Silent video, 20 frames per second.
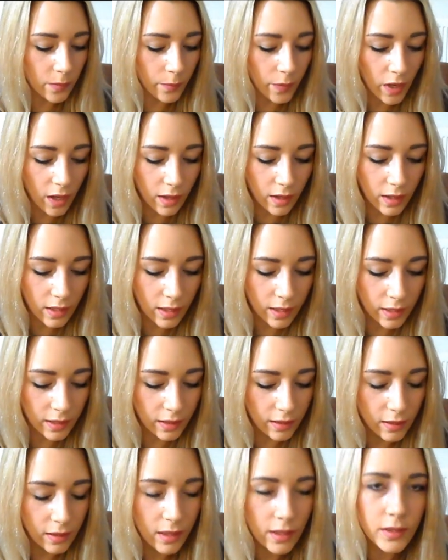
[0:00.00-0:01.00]

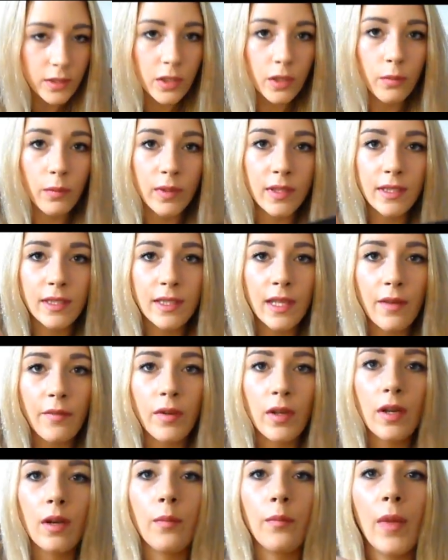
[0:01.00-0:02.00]
My
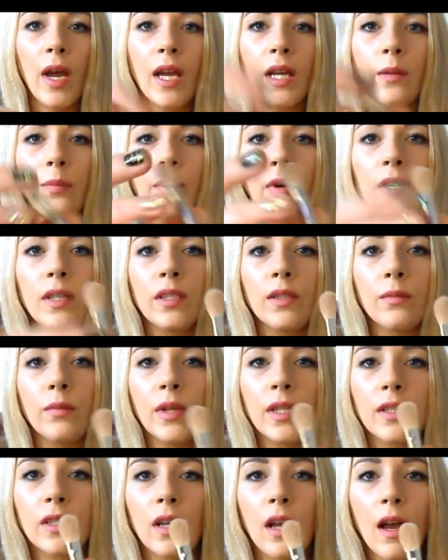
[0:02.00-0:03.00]
217 MAC brush,
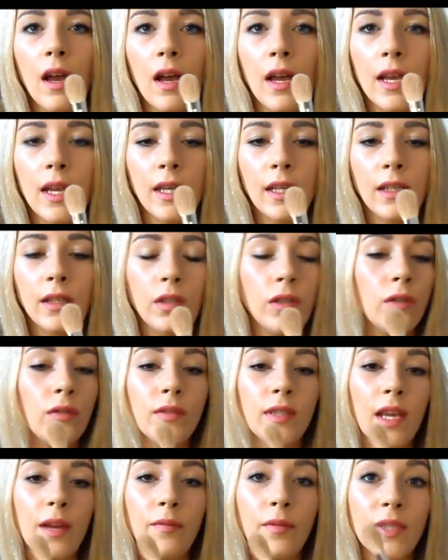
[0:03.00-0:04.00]
which I
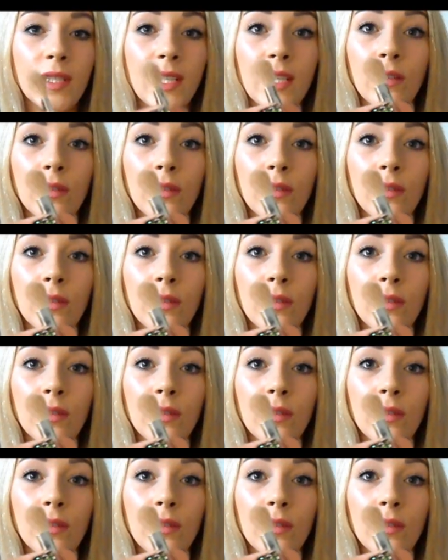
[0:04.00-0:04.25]
use every